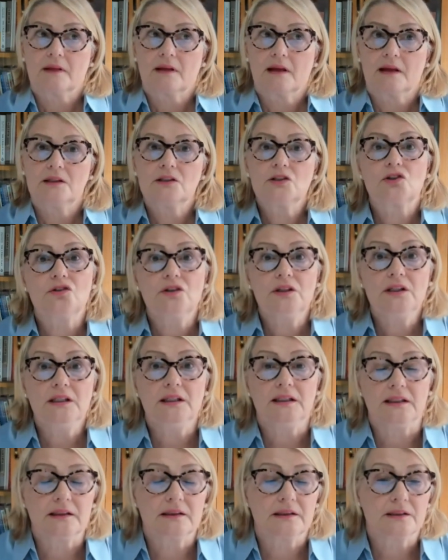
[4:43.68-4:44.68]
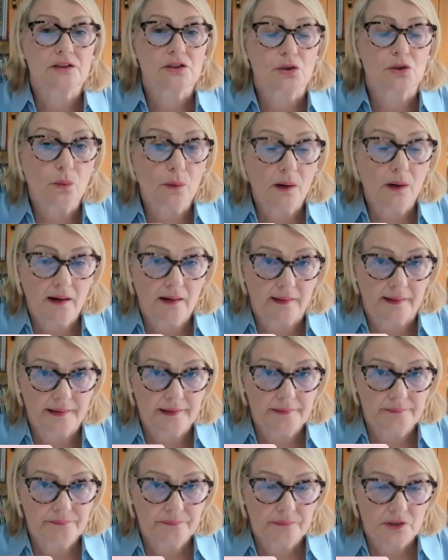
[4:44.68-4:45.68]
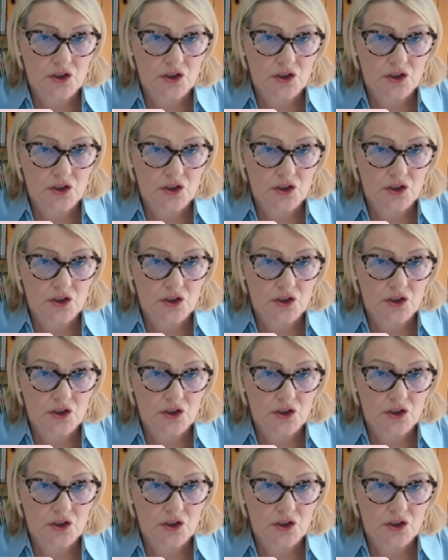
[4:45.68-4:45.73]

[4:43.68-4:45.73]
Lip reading: intrigued as to why